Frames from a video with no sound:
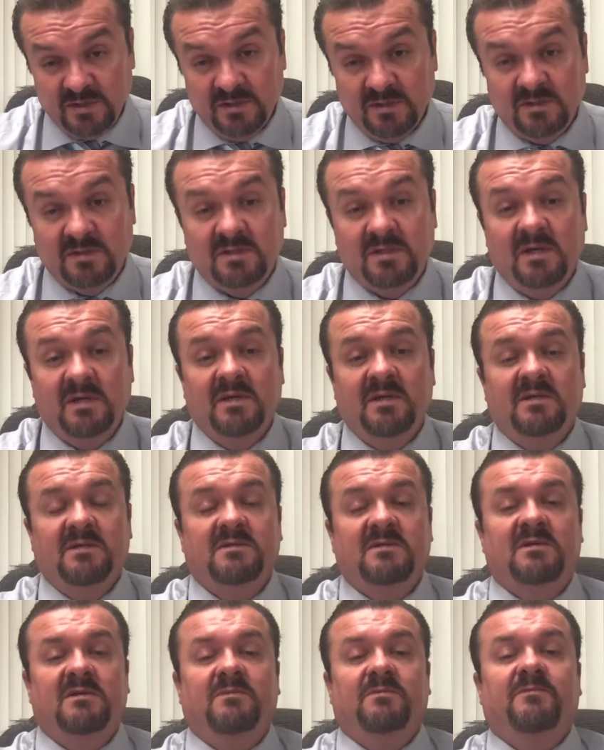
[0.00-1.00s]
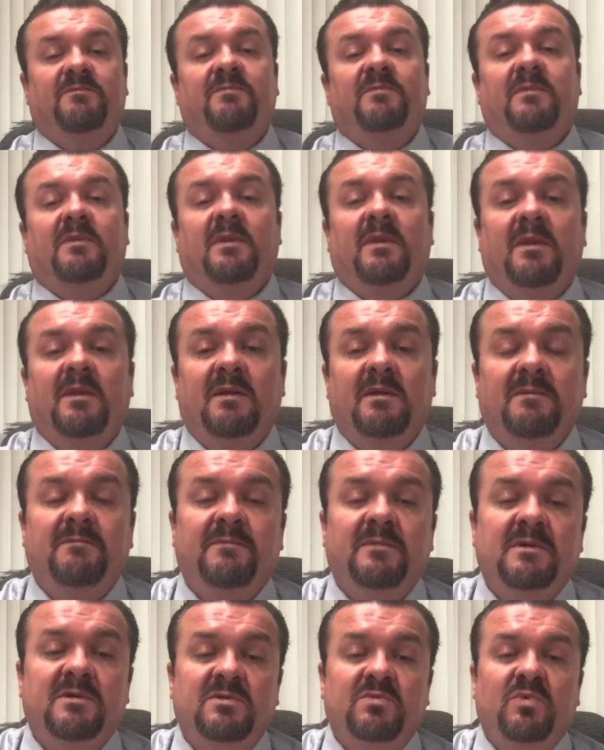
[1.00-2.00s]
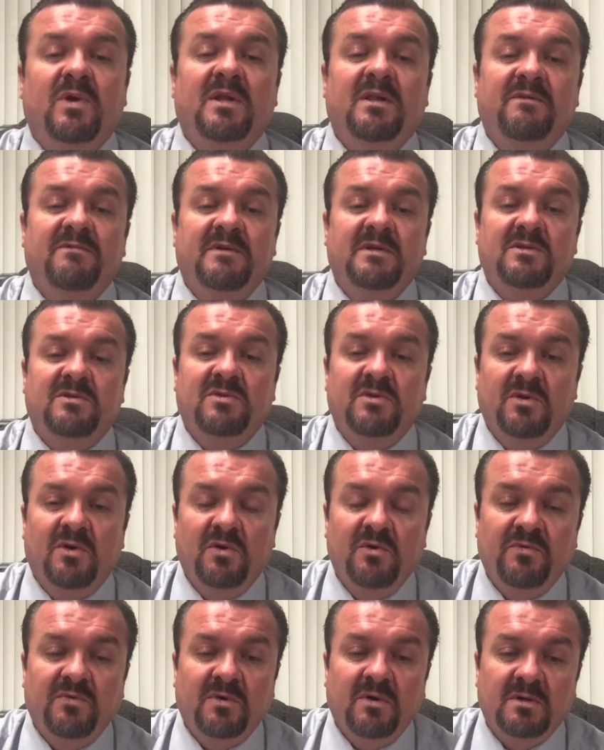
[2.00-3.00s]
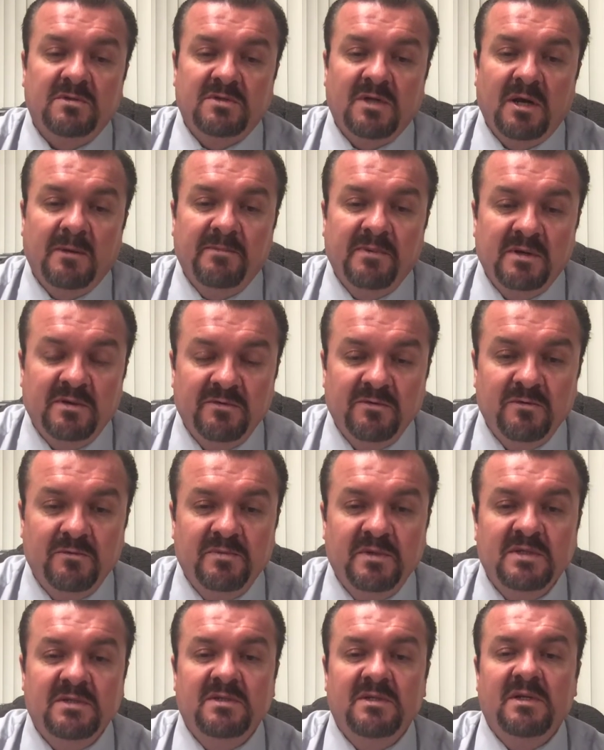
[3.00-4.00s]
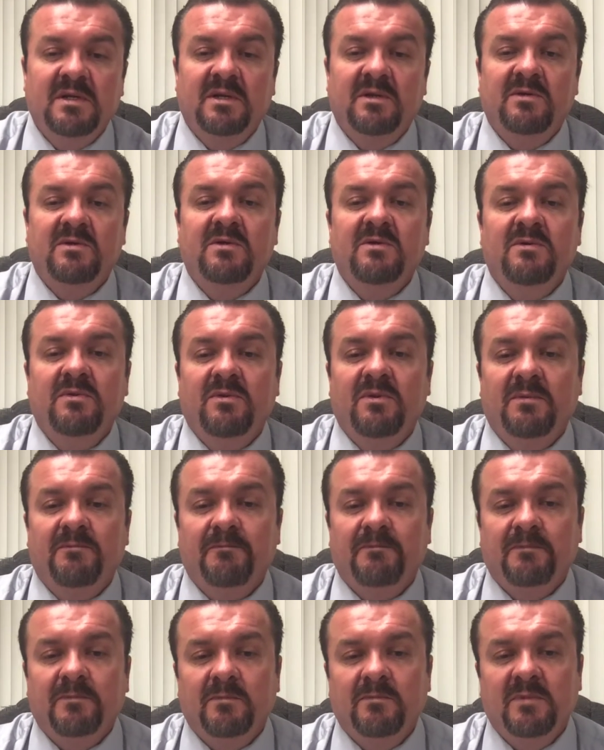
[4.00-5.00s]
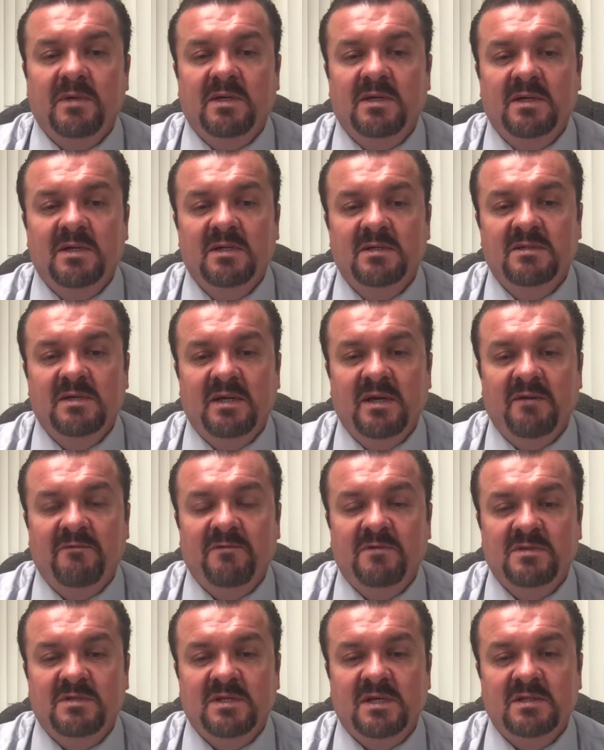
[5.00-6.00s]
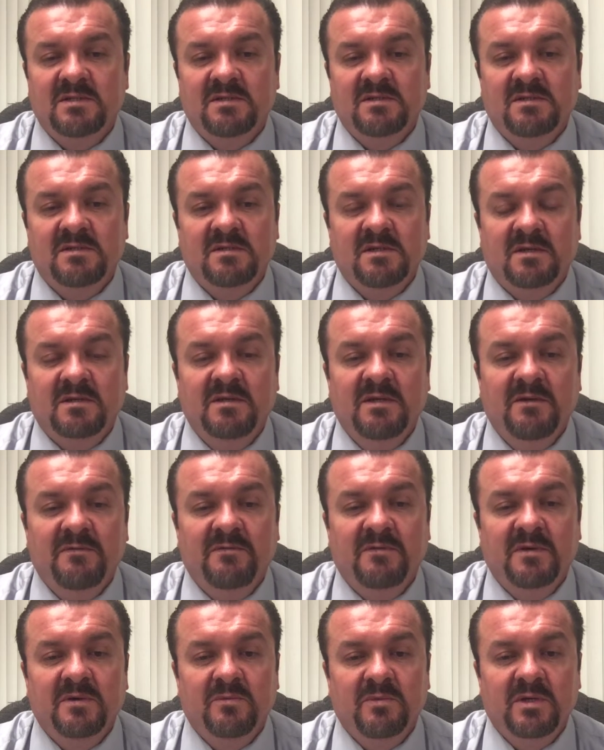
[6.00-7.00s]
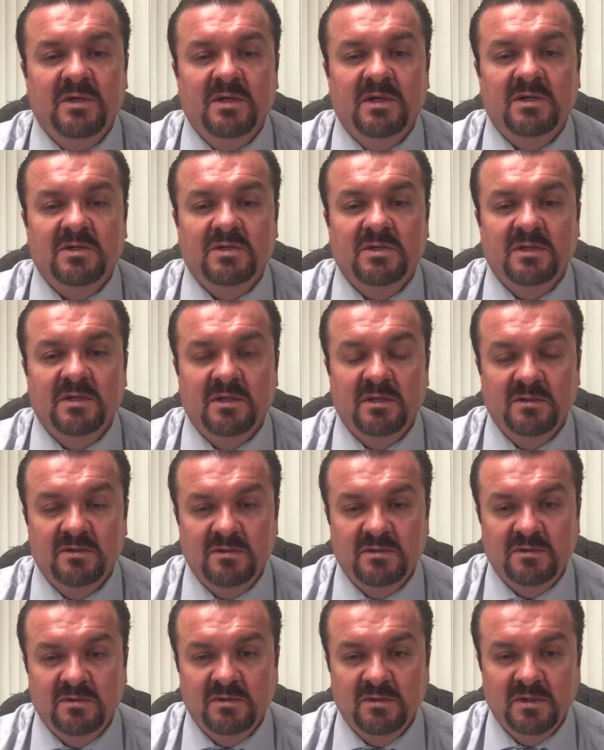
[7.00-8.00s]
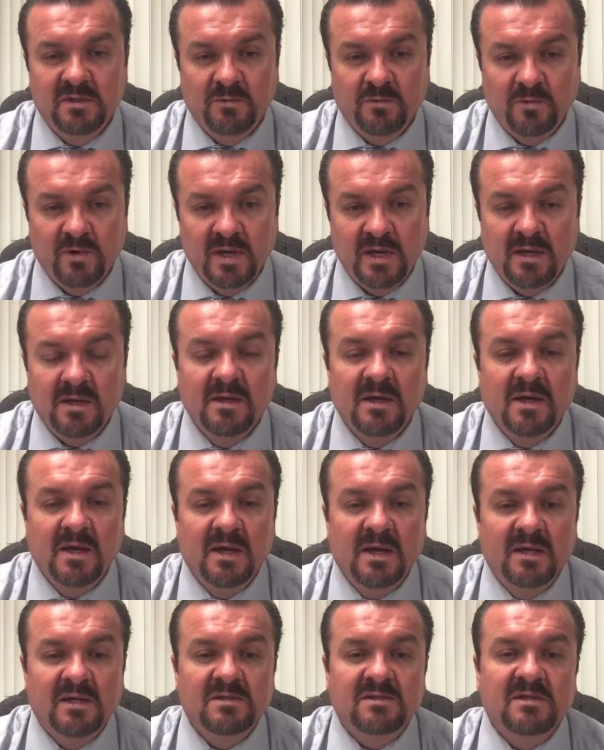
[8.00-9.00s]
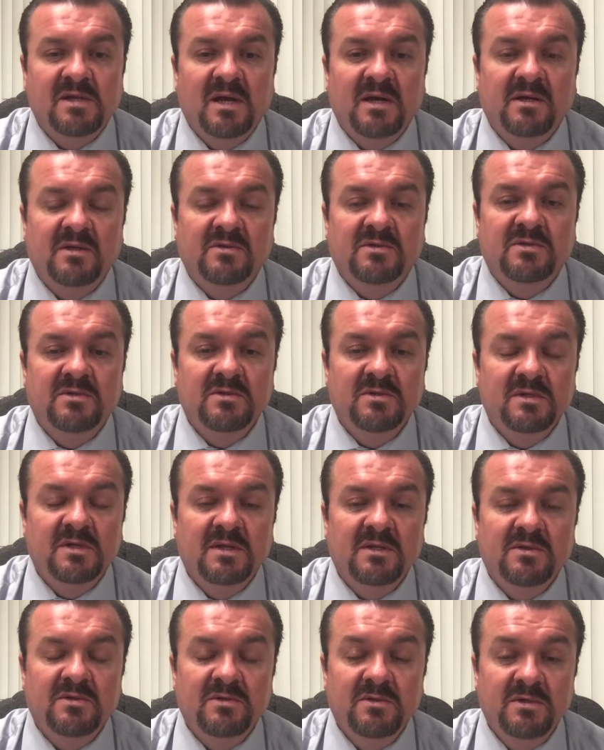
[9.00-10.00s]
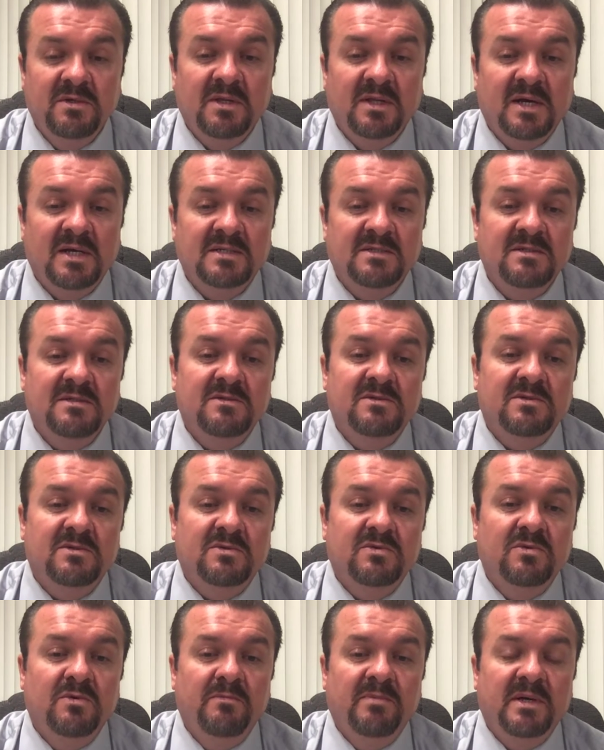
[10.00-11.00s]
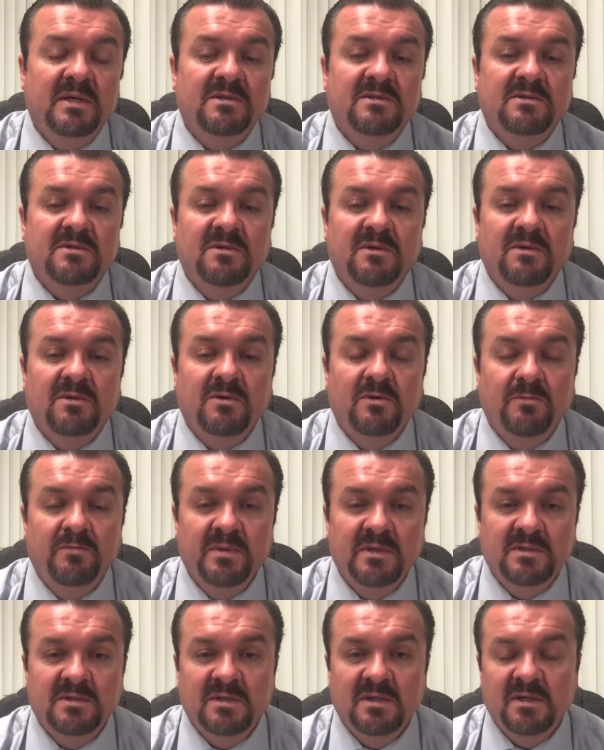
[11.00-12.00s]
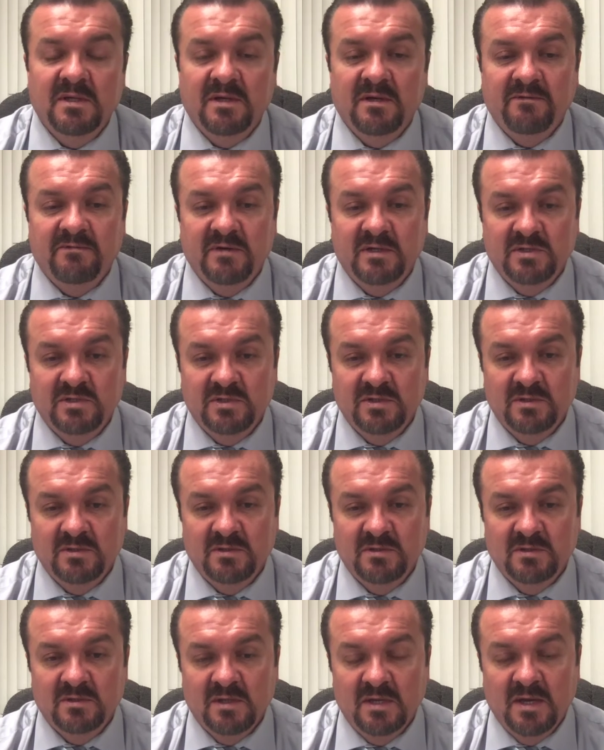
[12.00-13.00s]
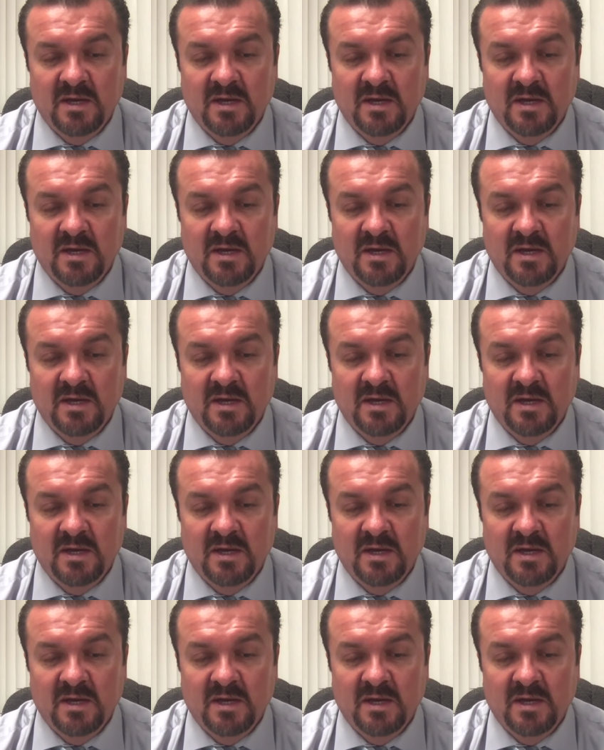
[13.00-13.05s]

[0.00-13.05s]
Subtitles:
study is relevant to the overall topic of obesity in youth because it emphasizes significant reduction in student weight status utilizing school-based obesity interventions.